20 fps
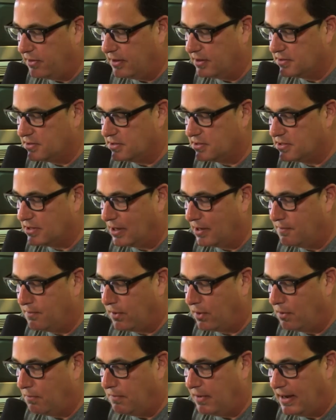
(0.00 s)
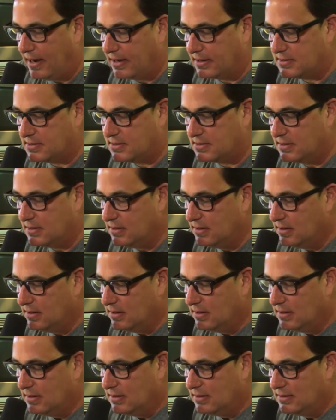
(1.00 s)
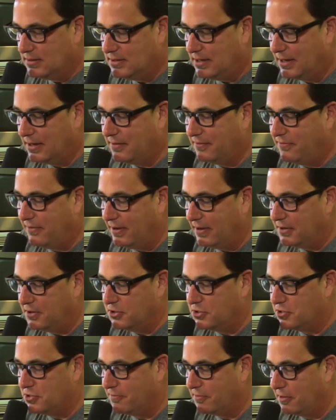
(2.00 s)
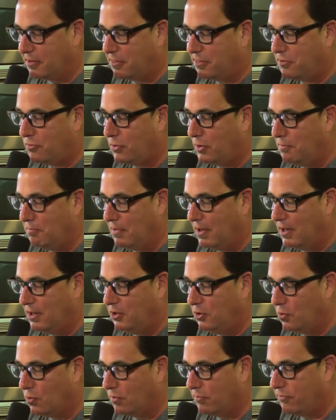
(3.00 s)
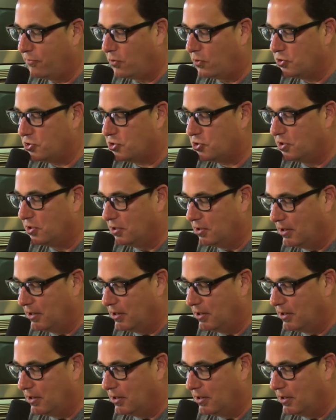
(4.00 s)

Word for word: thing is a sidebar, Max. Take advantage of the three men you were fortunate